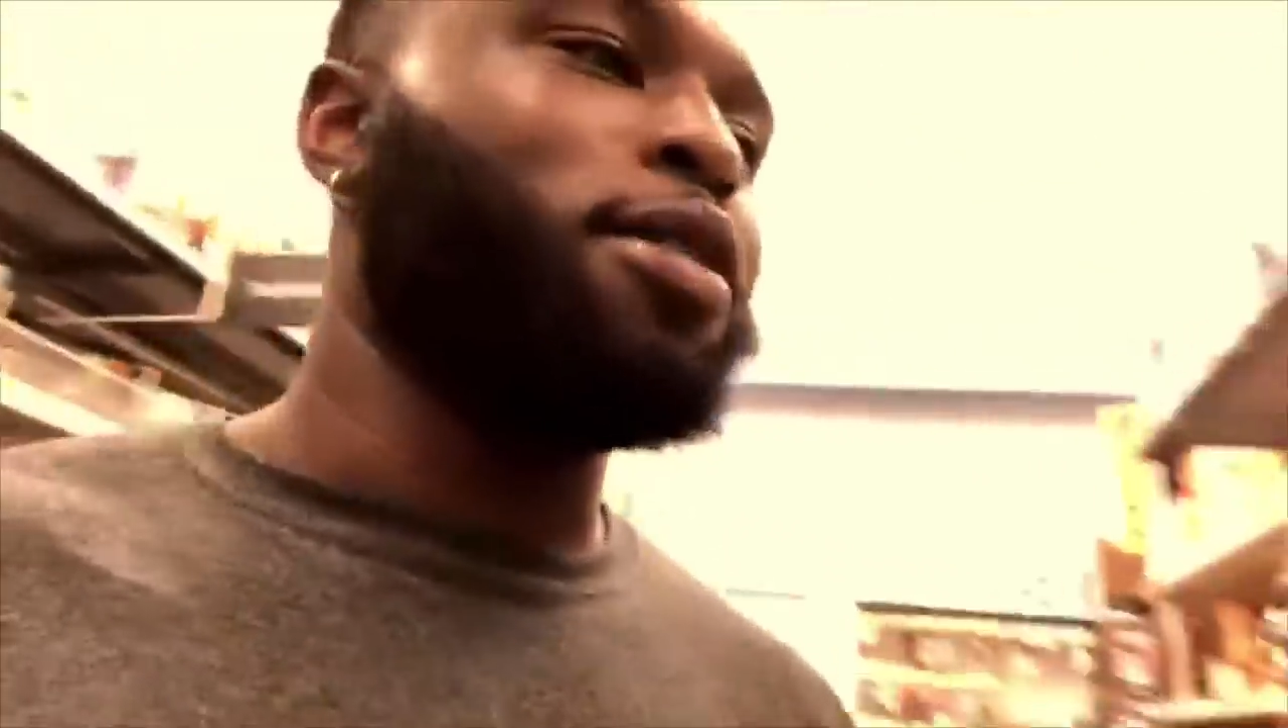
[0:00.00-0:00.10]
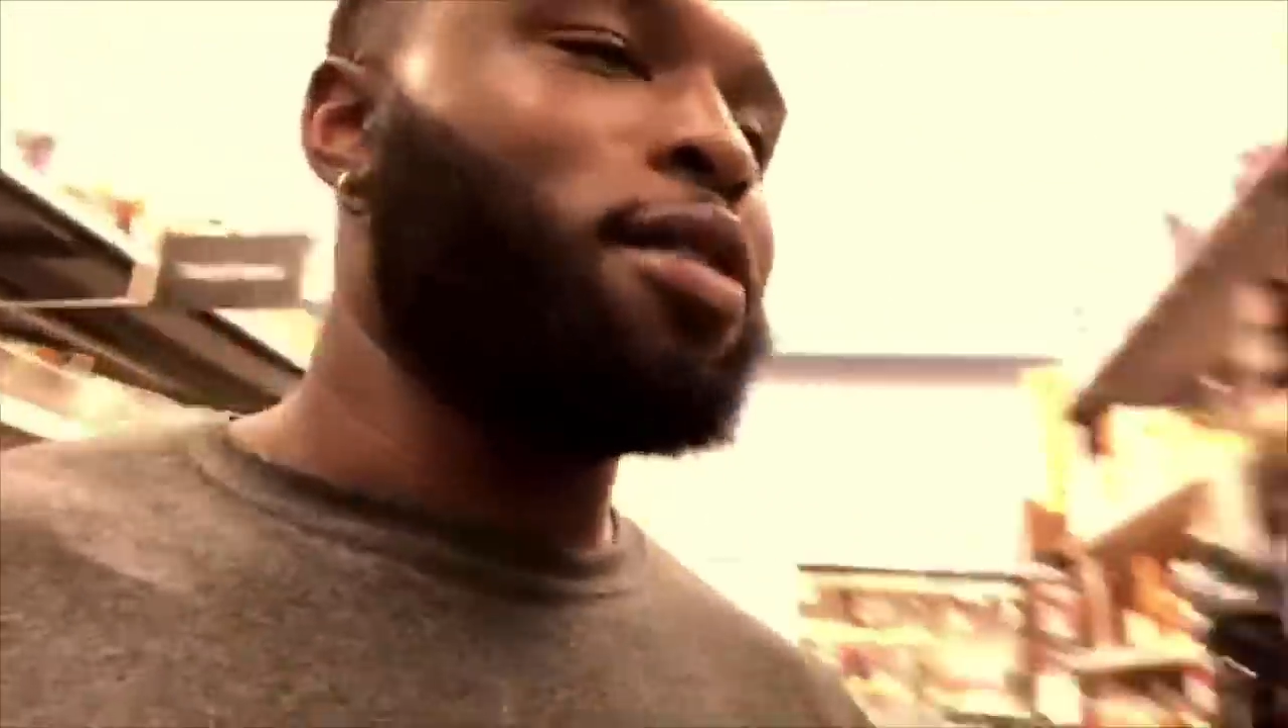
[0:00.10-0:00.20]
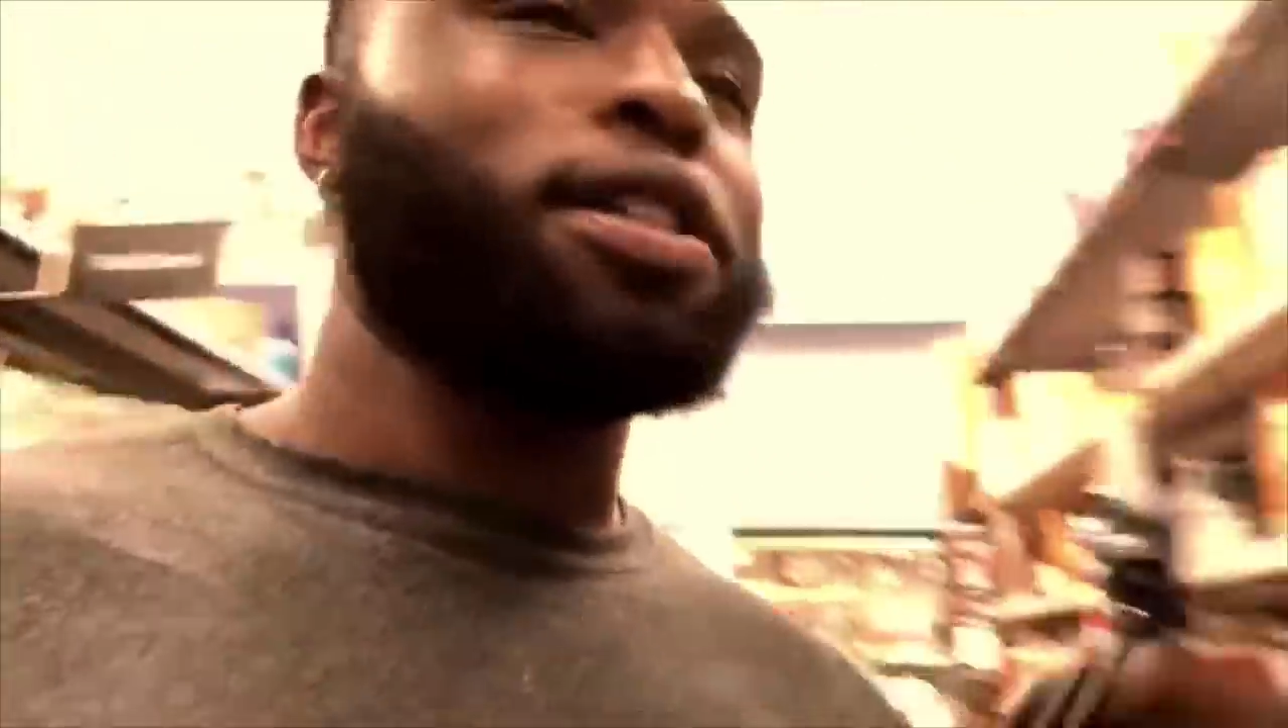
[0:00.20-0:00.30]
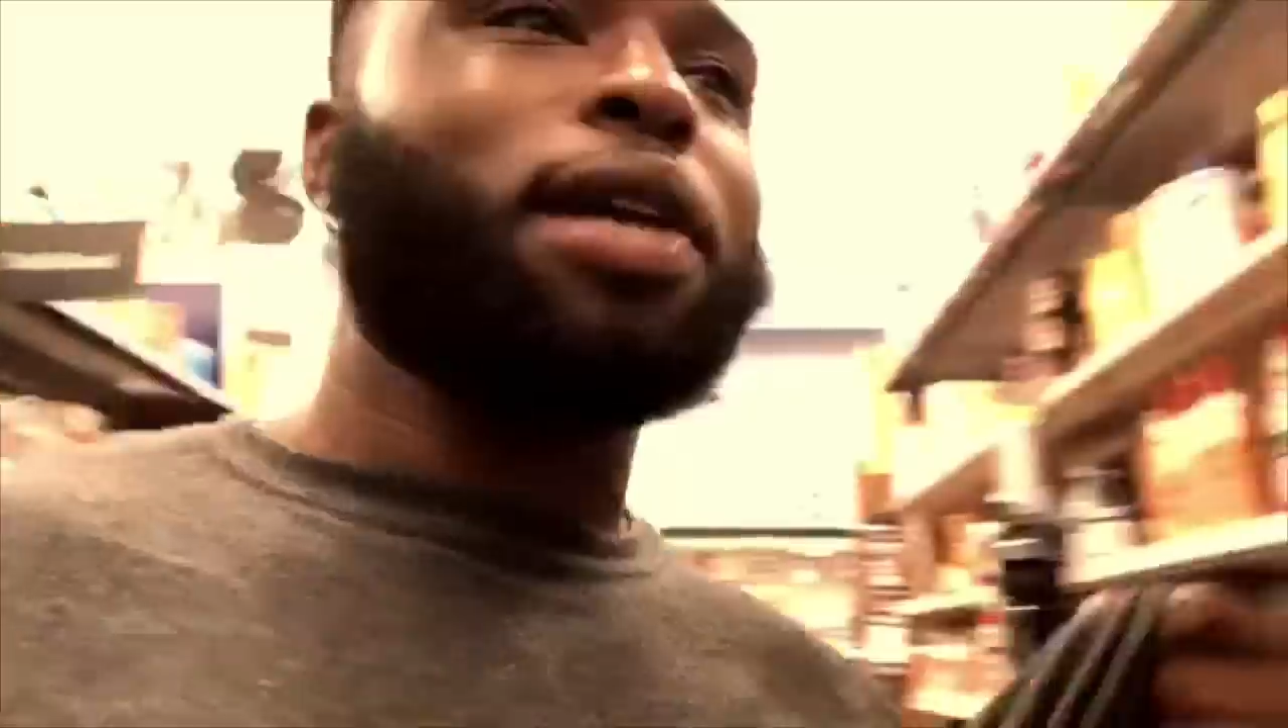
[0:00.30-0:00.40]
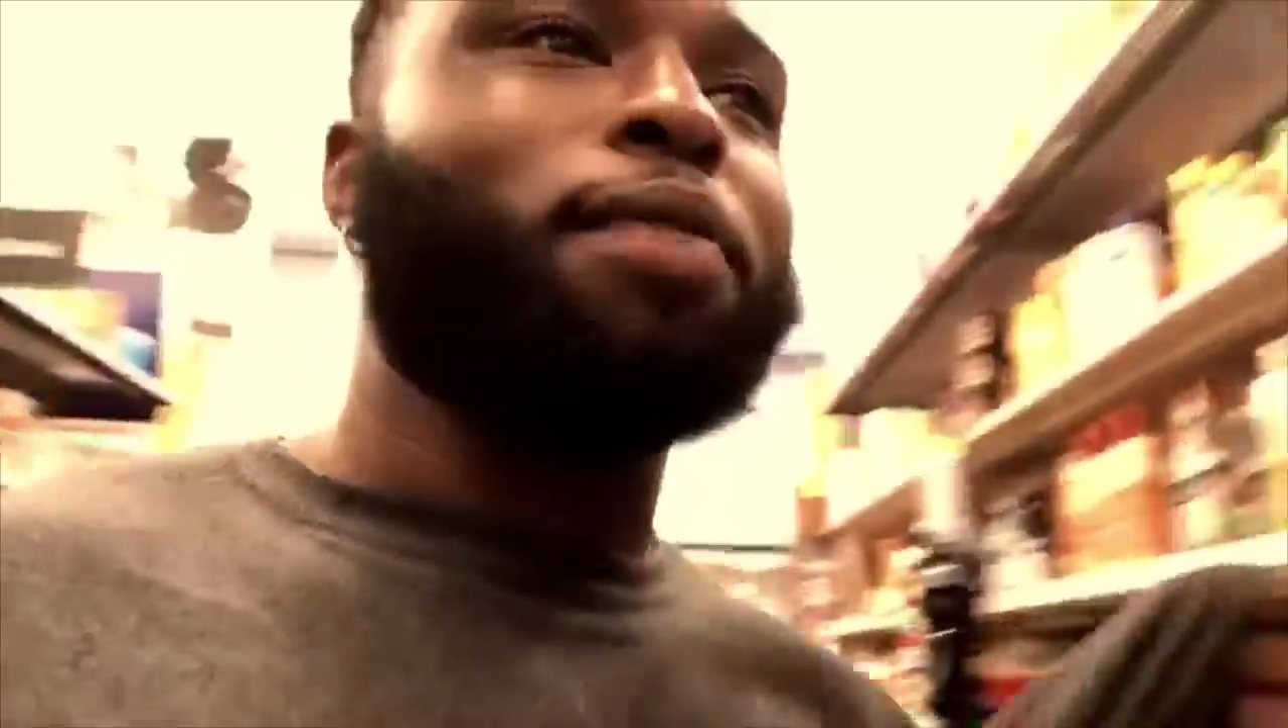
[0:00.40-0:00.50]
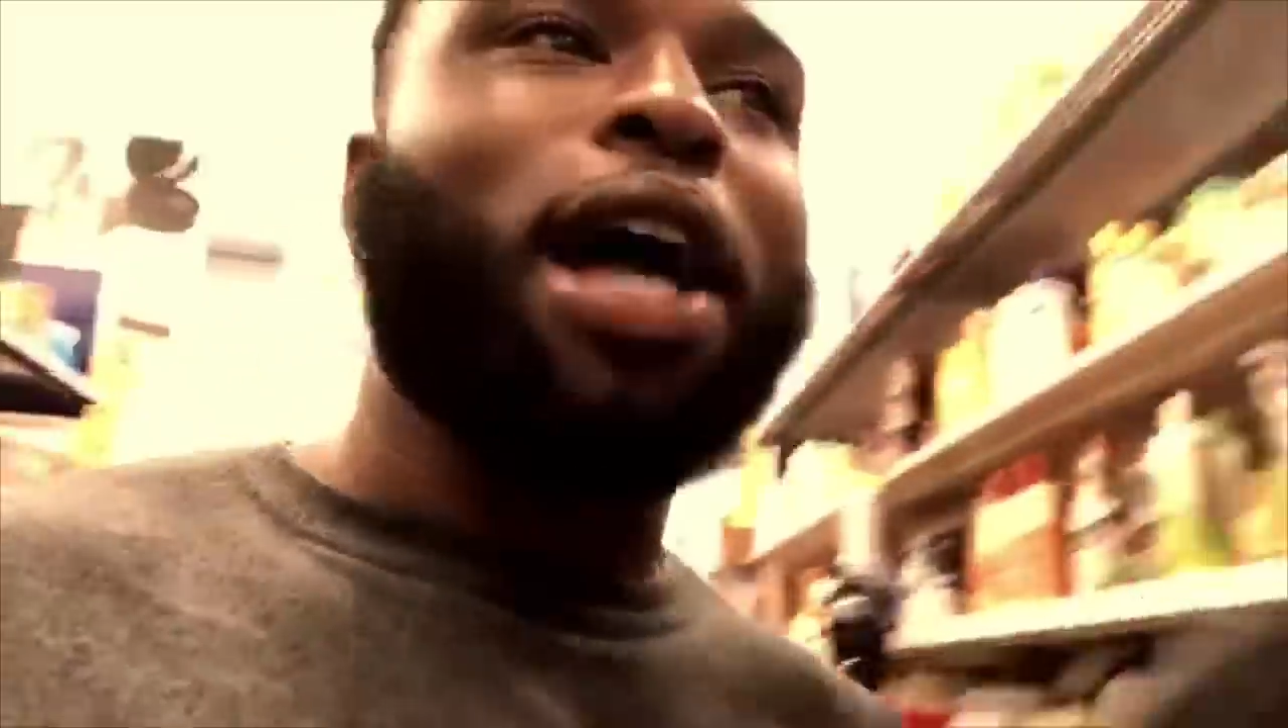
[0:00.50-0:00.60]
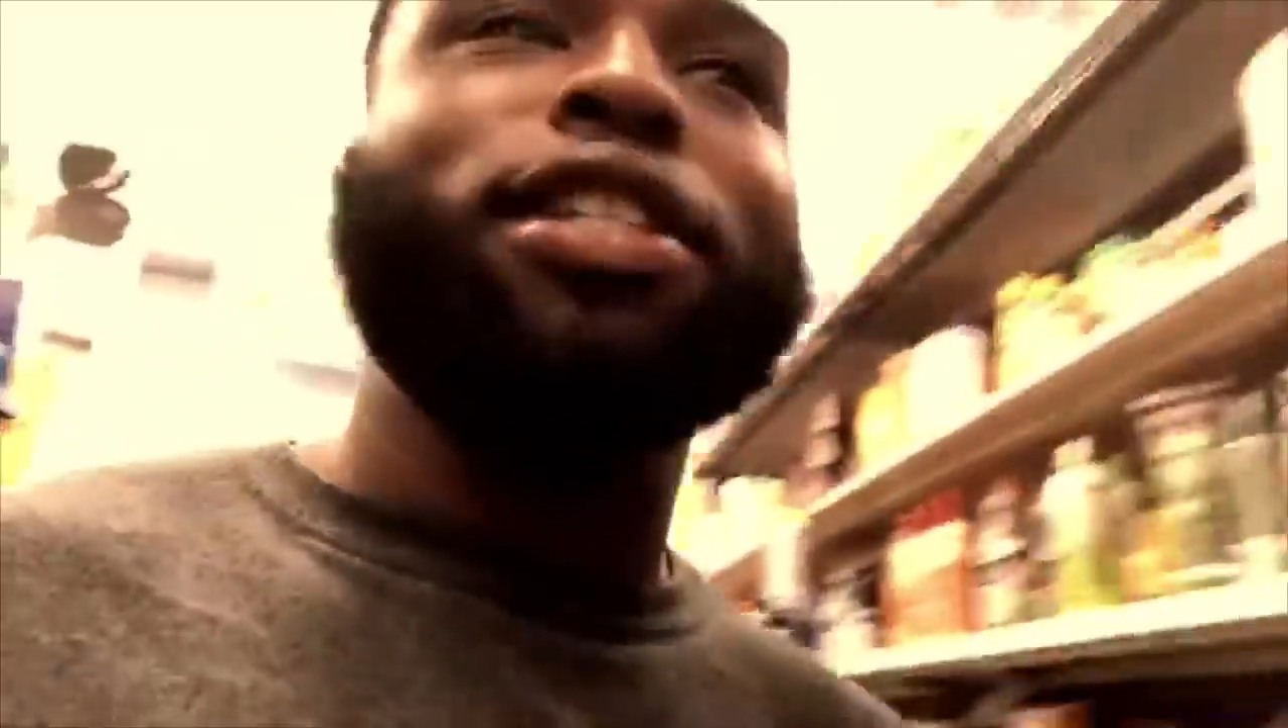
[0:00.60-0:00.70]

balm because I,